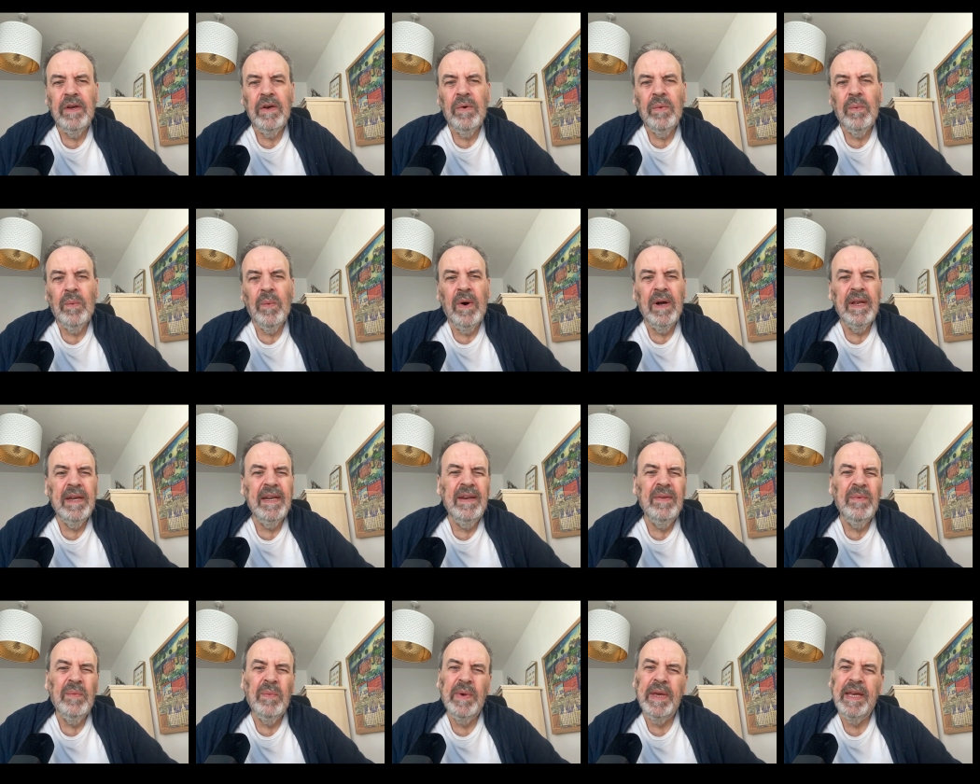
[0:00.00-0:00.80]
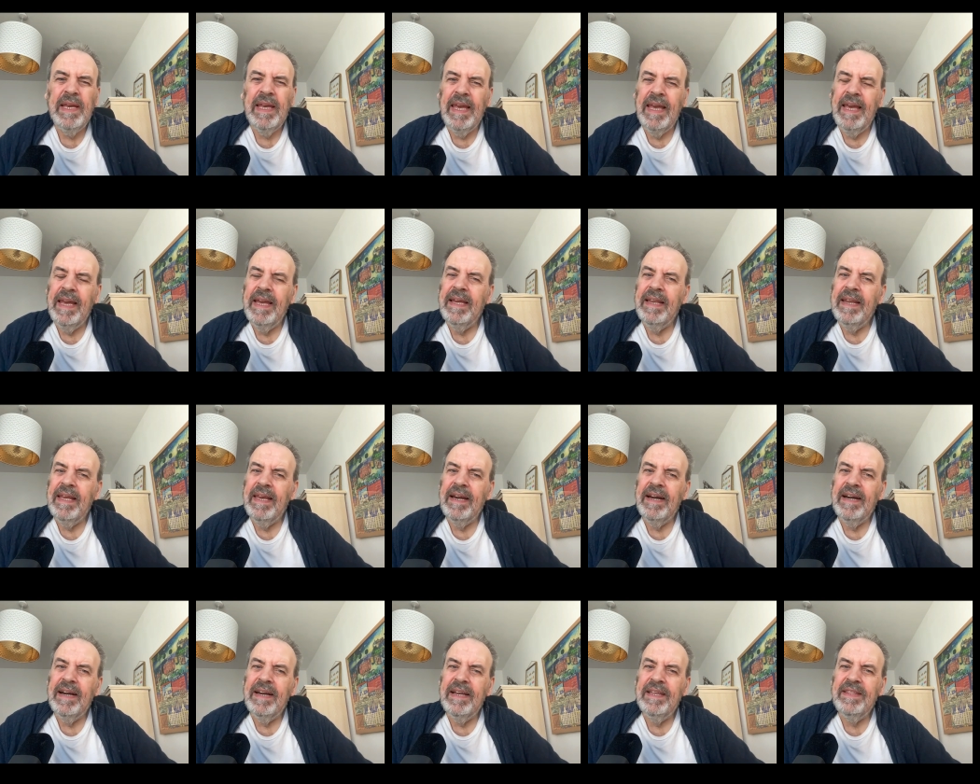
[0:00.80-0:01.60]
One weak
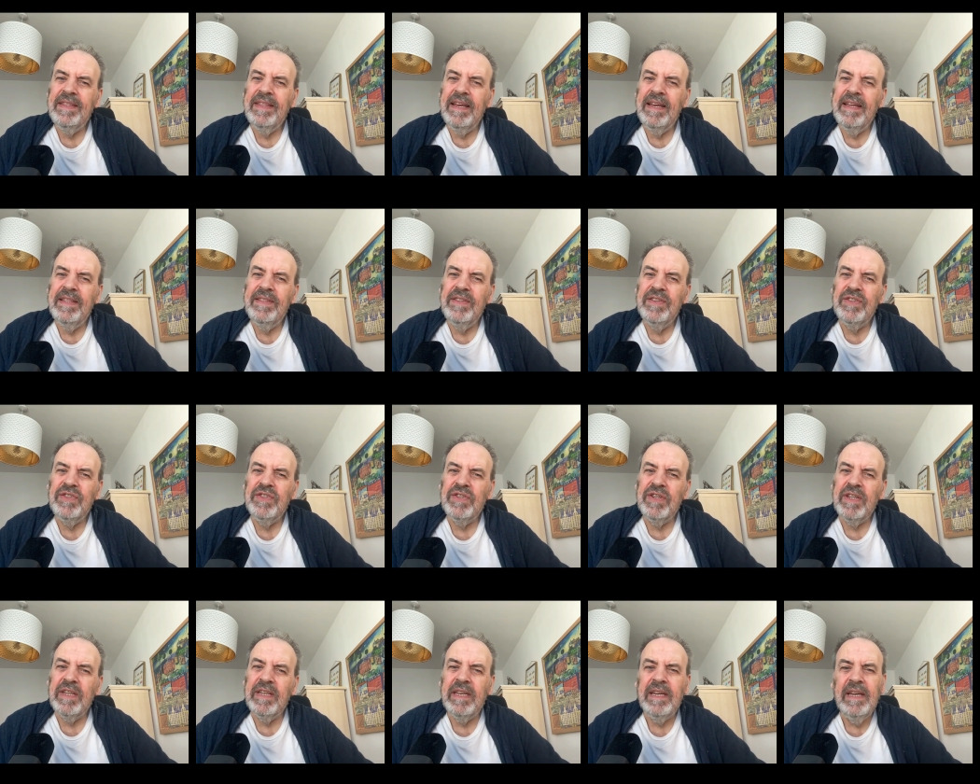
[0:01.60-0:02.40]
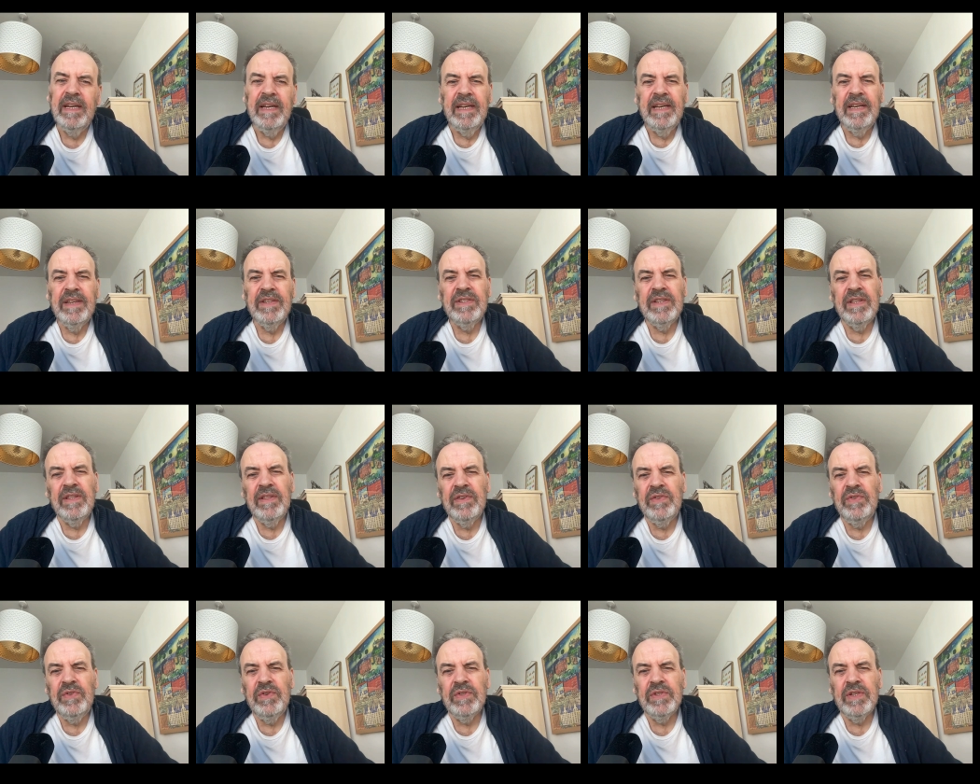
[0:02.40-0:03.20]
area in the industry is in
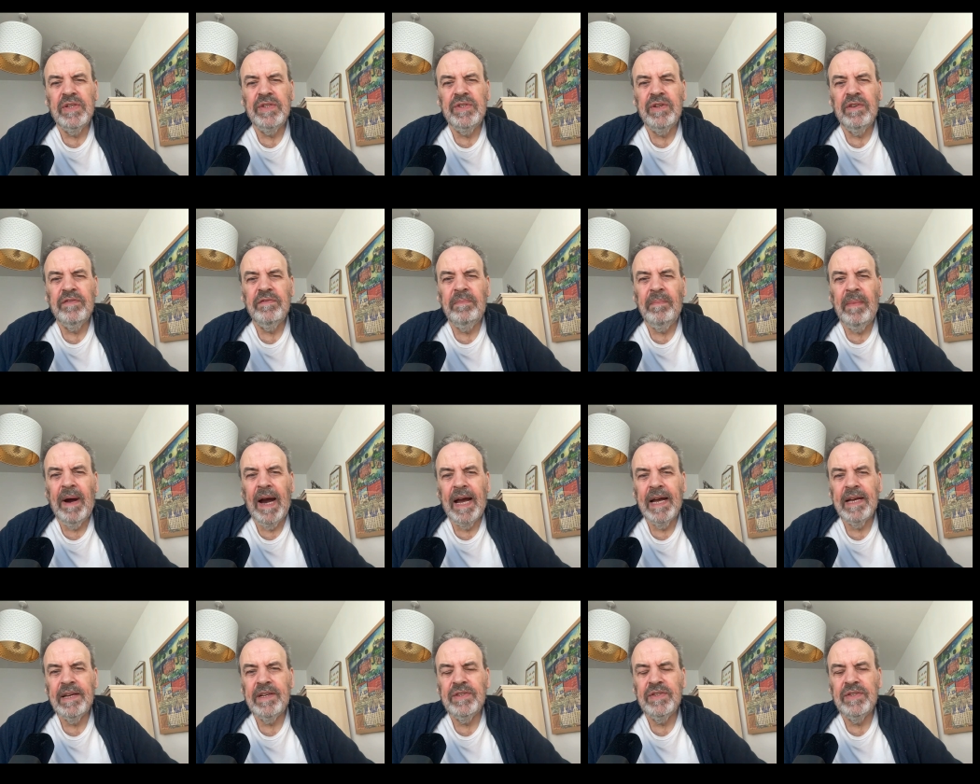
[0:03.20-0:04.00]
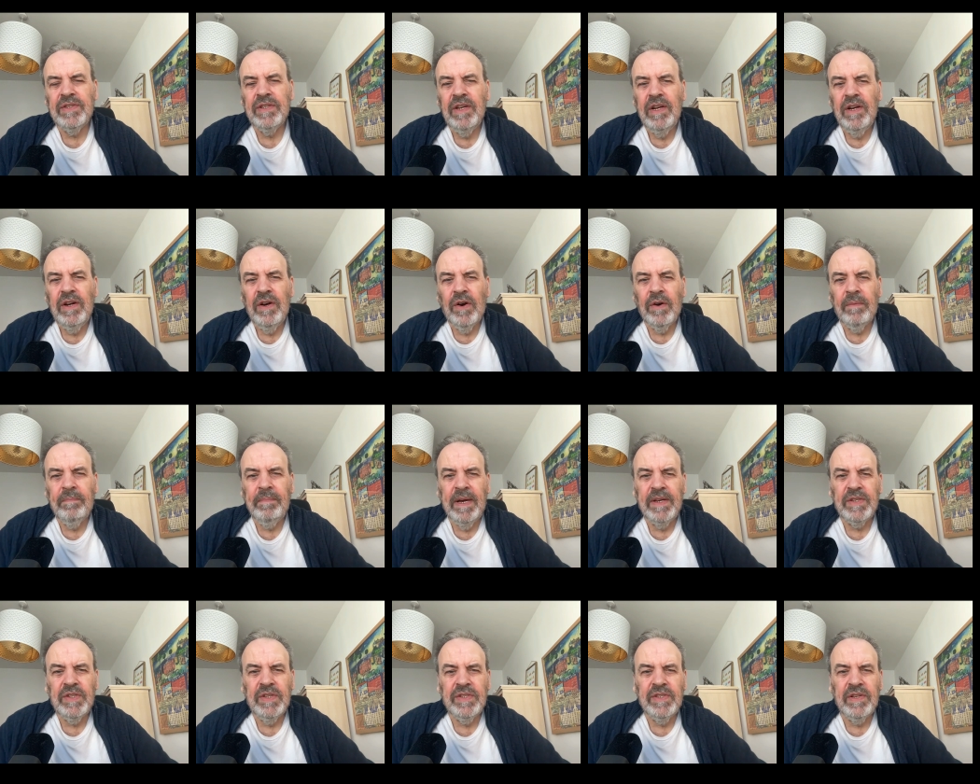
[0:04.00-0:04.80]
the usage of MACs, or
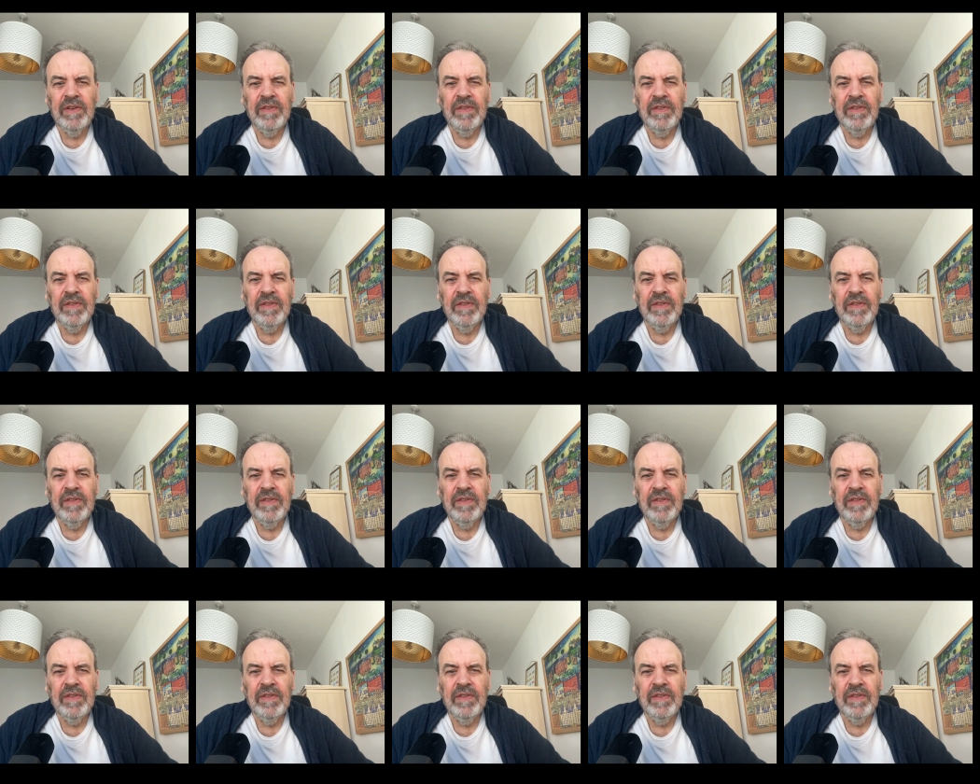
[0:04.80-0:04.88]
Message